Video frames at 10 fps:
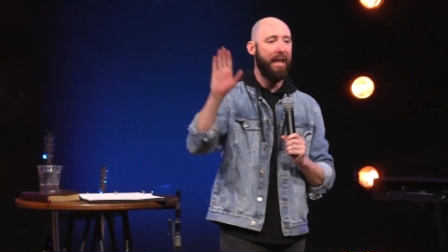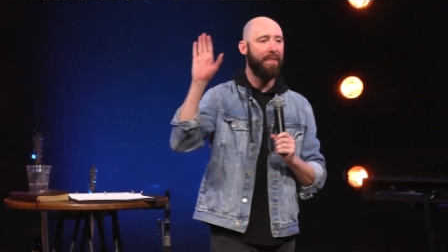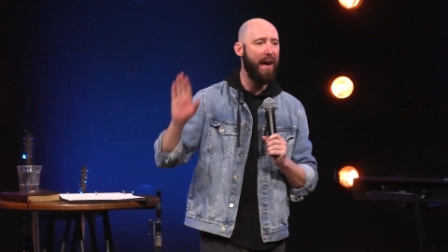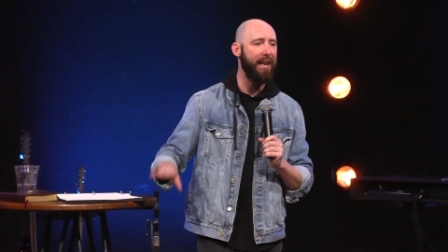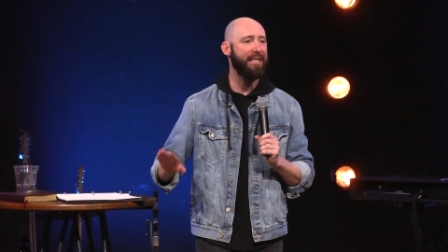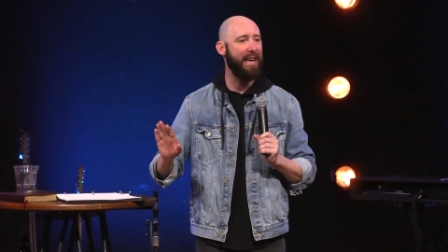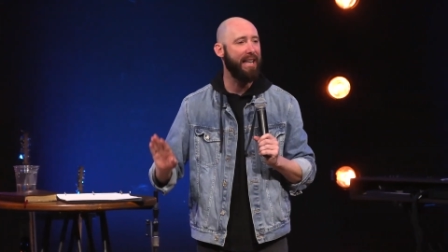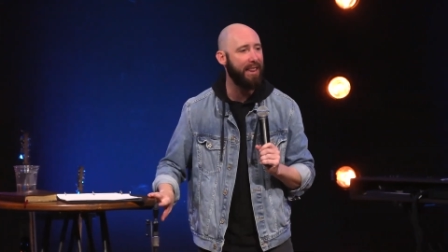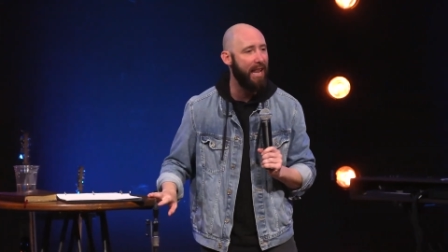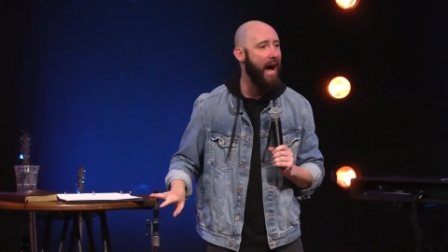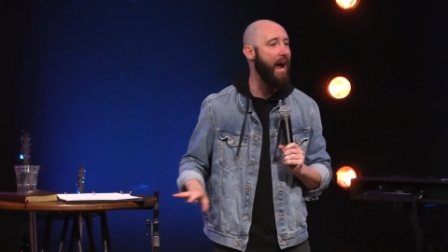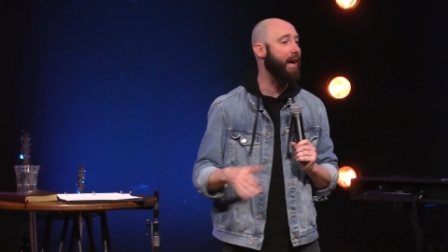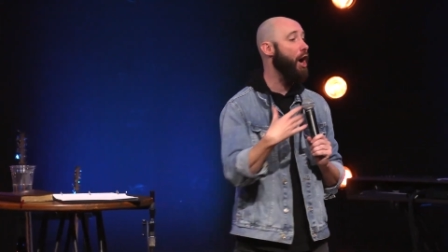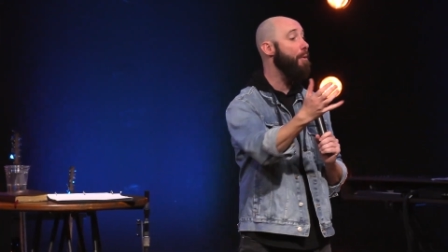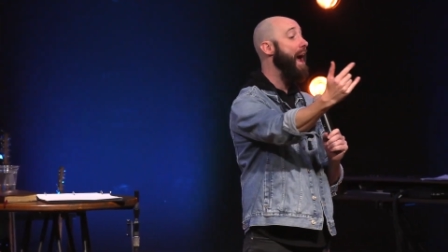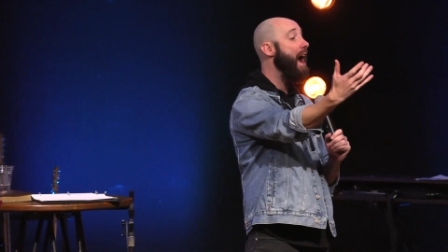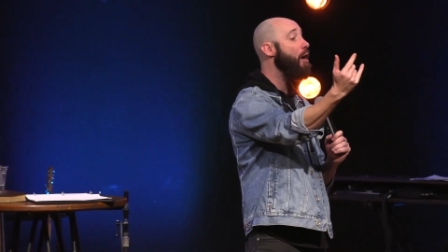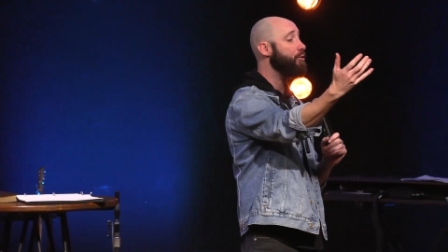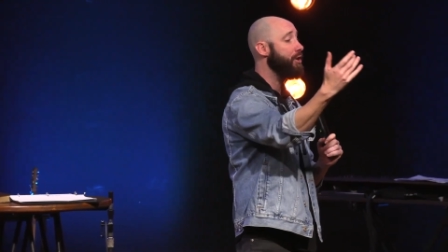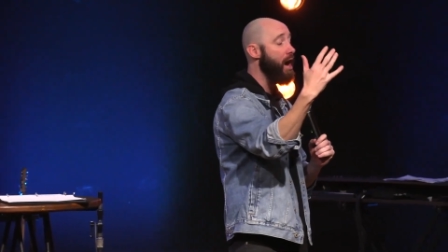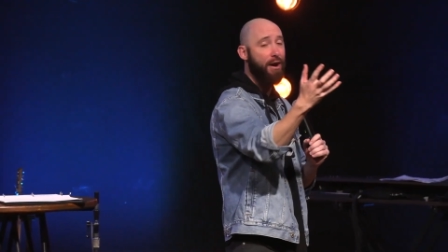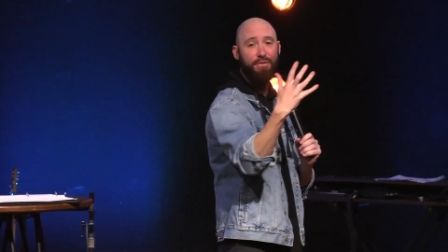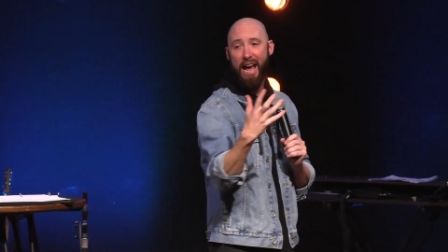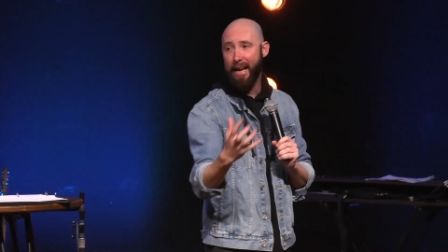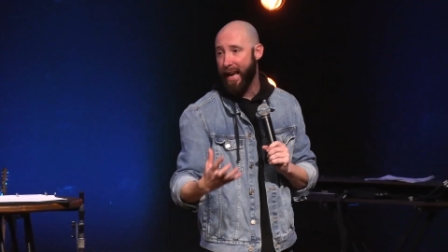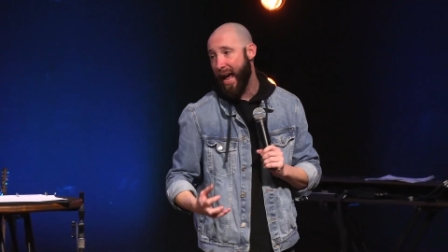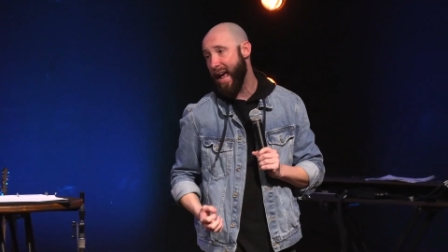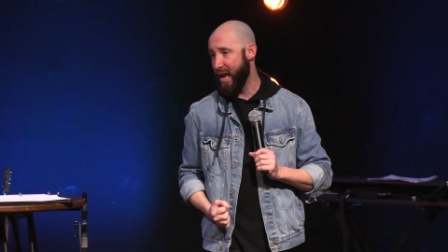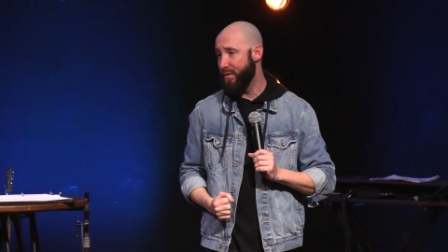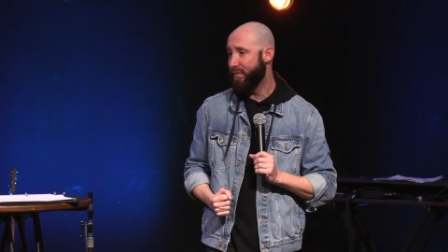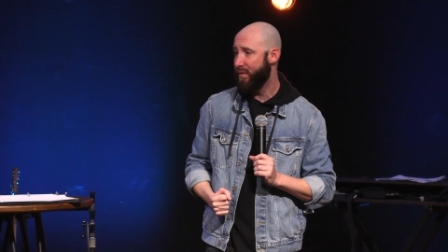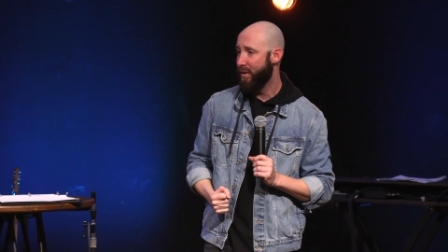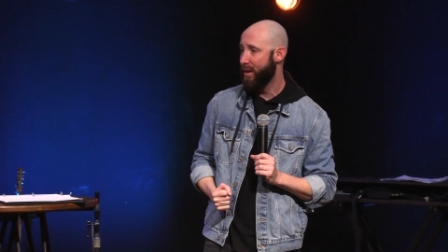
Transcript: That is a lie. Come out of that cave.